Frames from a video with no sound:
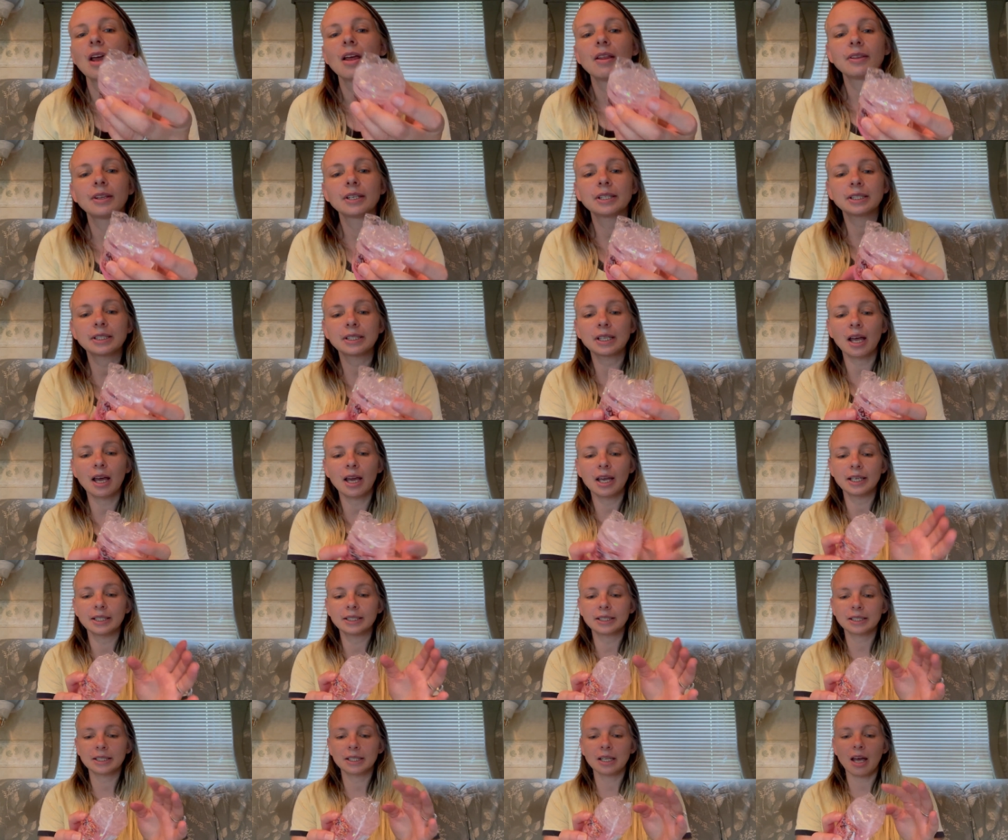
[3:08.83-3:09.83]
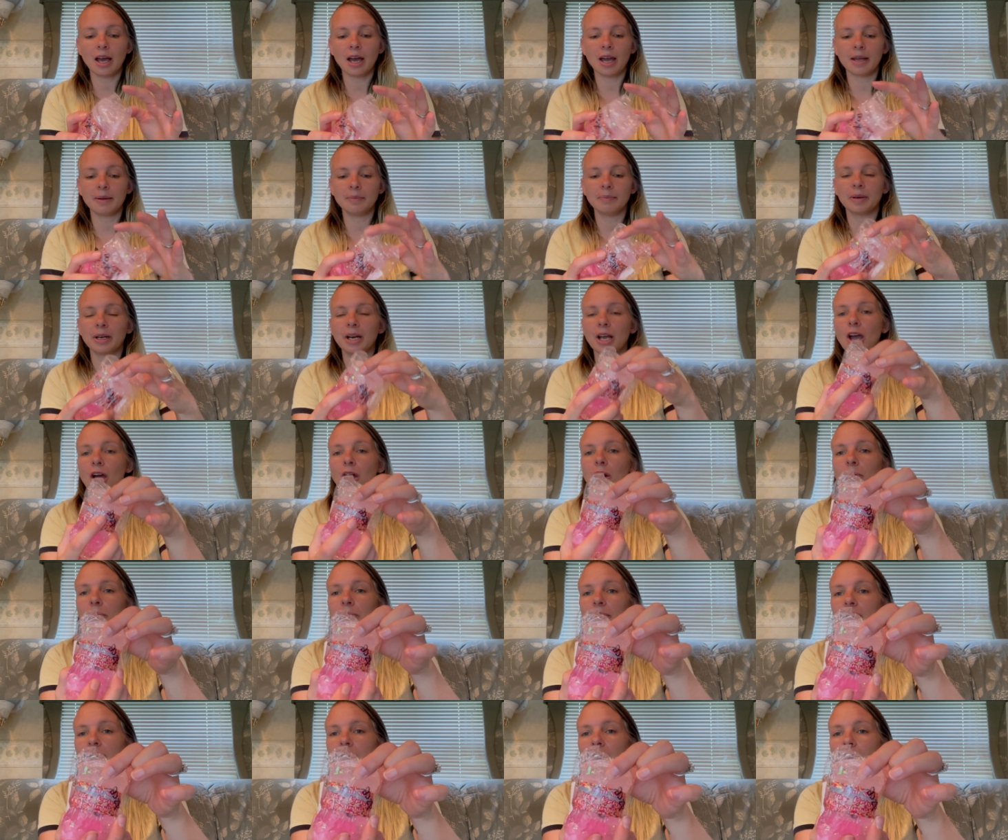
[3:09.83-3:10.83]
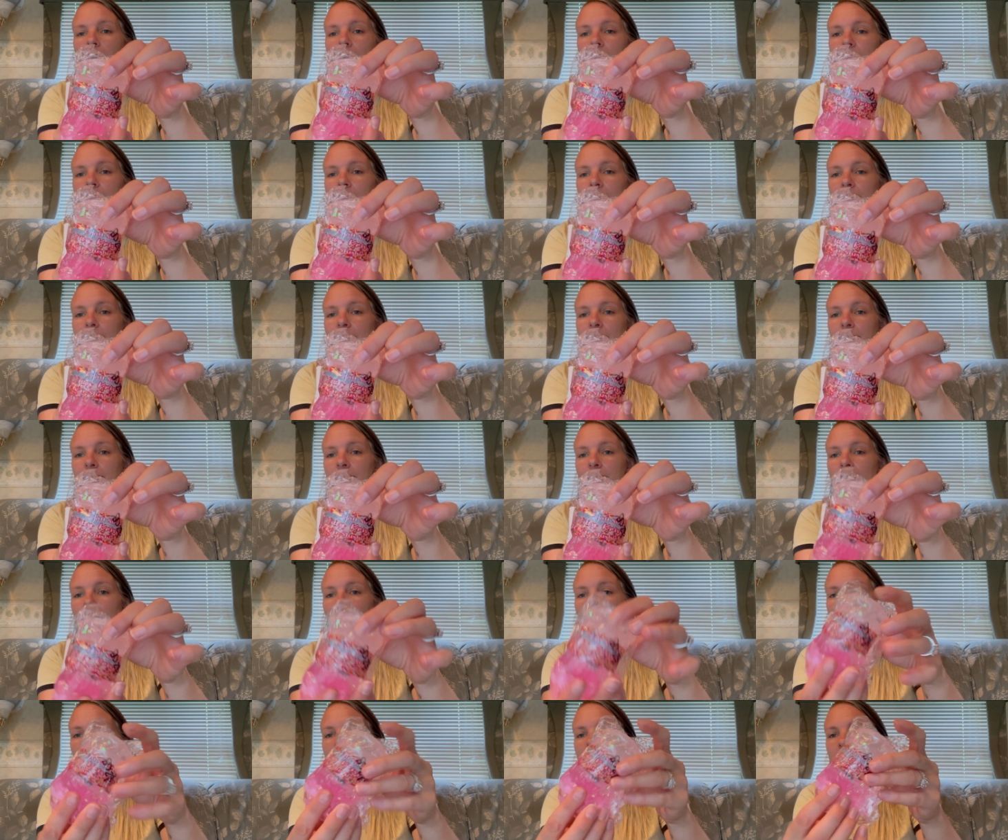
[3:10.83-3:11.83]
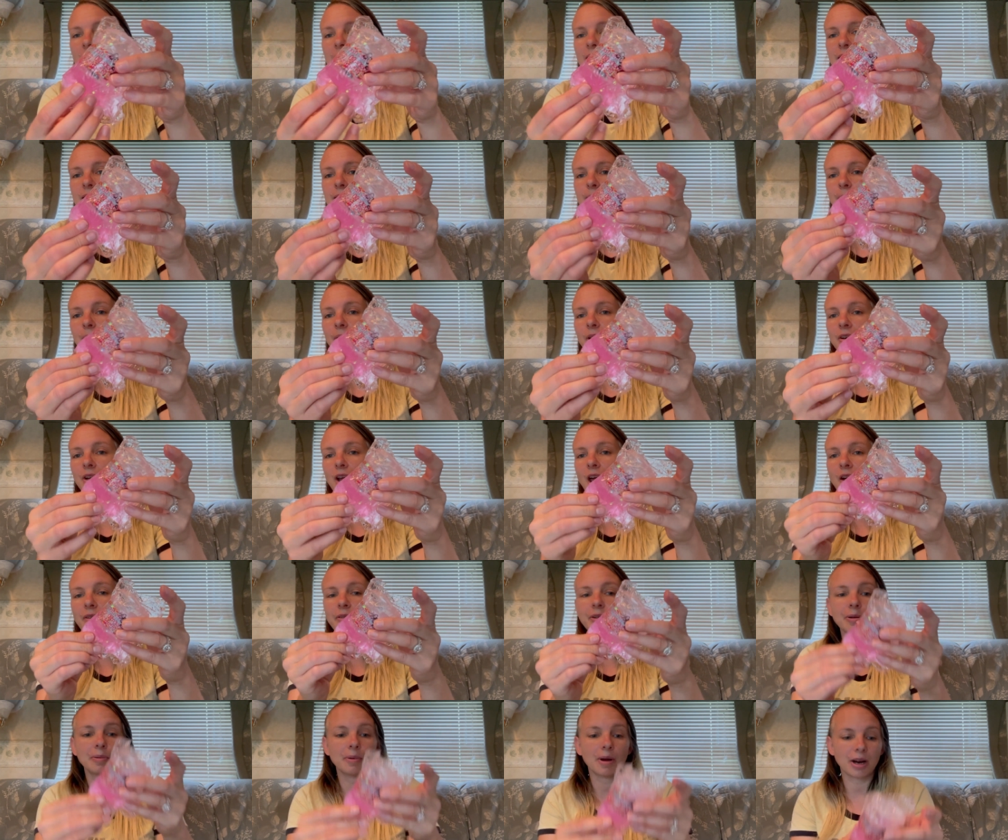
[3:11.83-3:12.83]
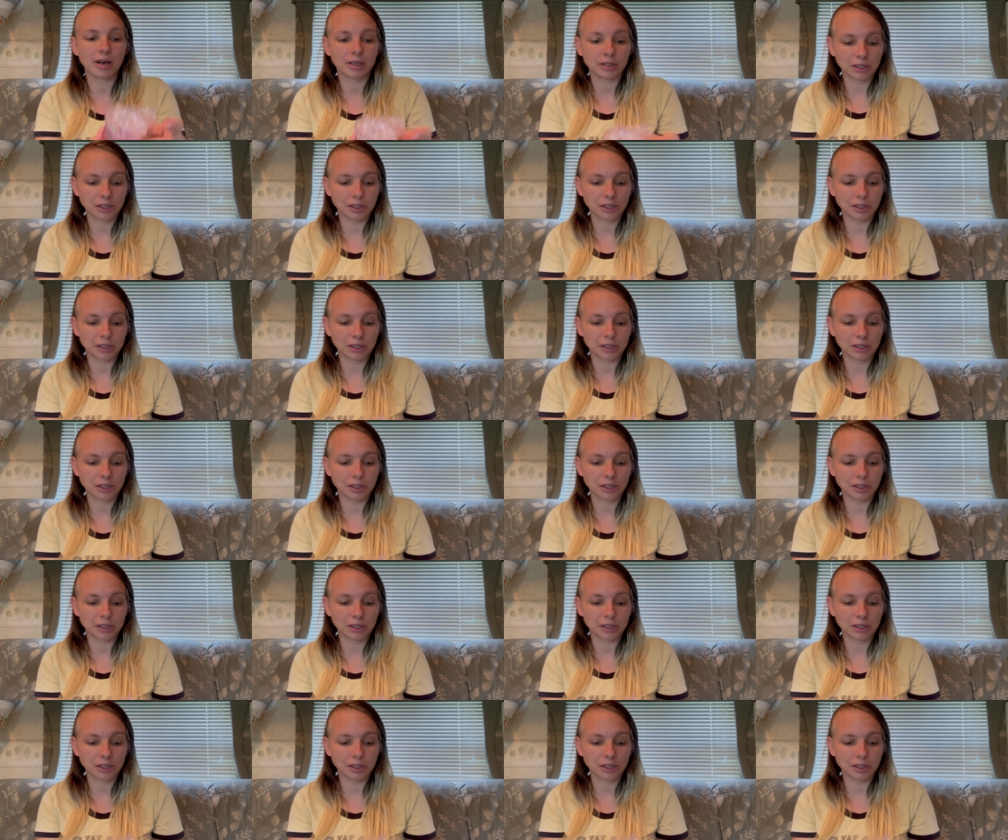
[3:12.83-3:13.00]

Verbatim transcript: the slime, it's slime, but it opened up and spilled everywhere.